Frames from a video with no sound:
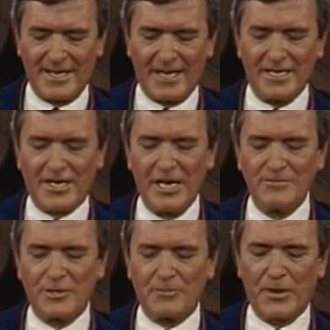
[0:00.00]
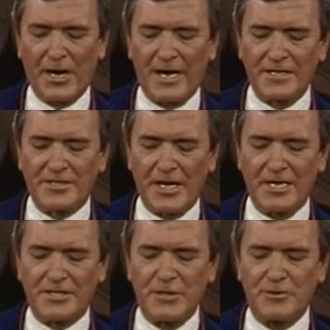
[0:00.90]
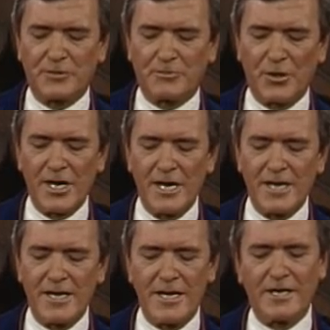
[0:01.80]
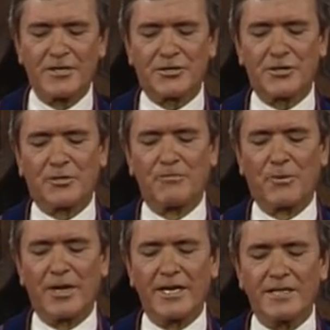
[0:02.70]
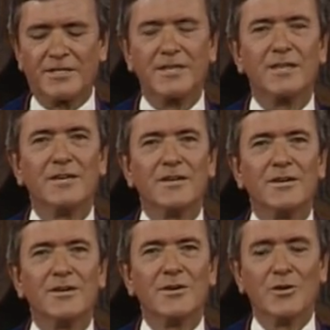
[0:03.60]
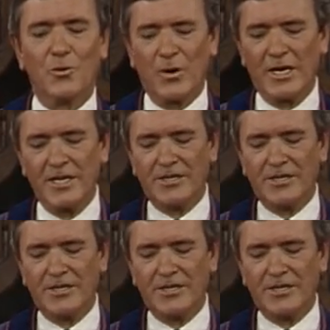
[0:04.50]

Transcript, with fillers: And it came to pass, as he was praying in a certain place, when he